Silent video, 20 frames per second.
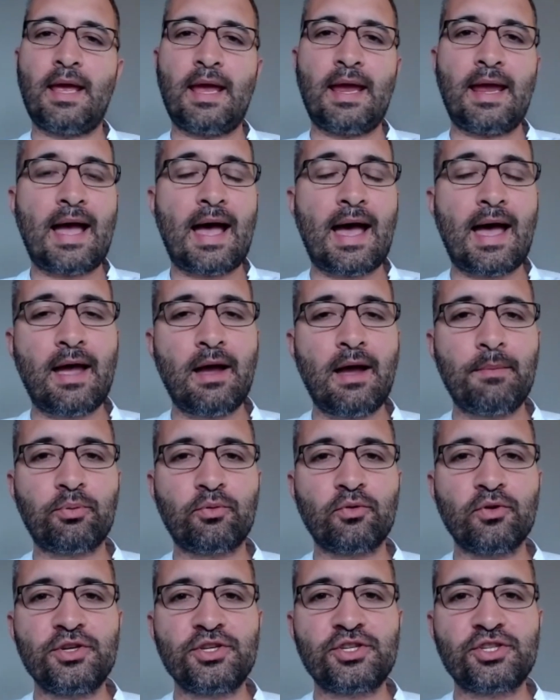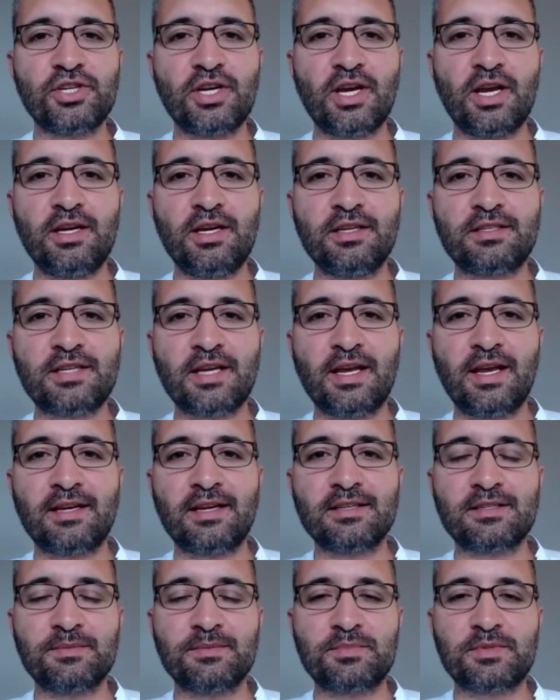hey i appreciate you
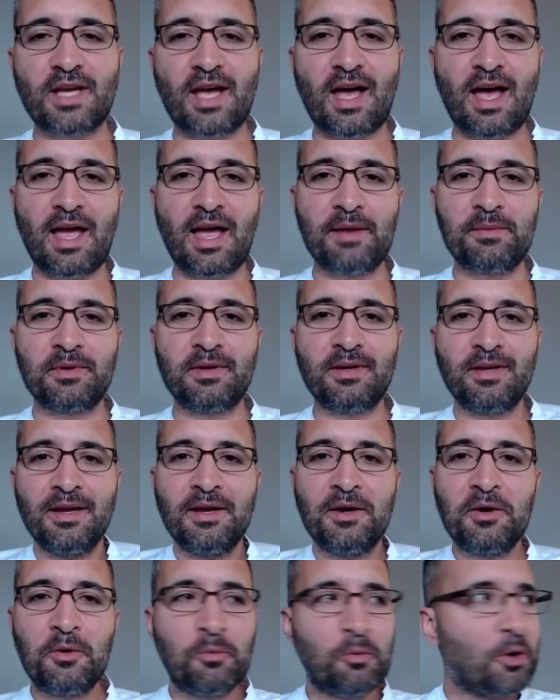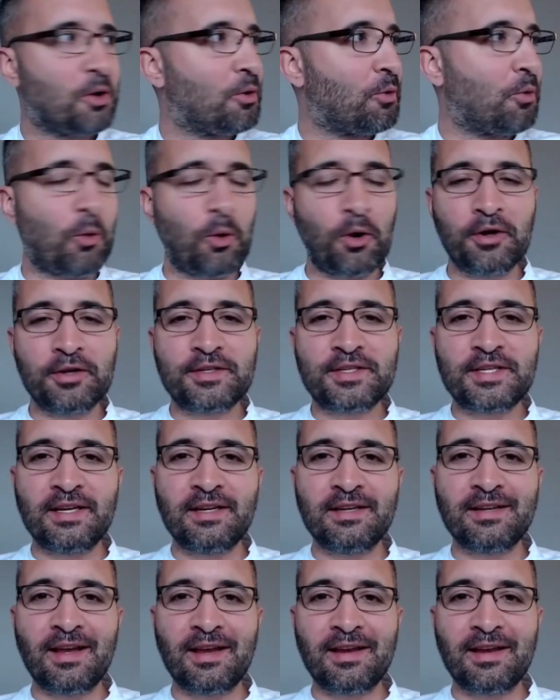taking some time and we're quarantined.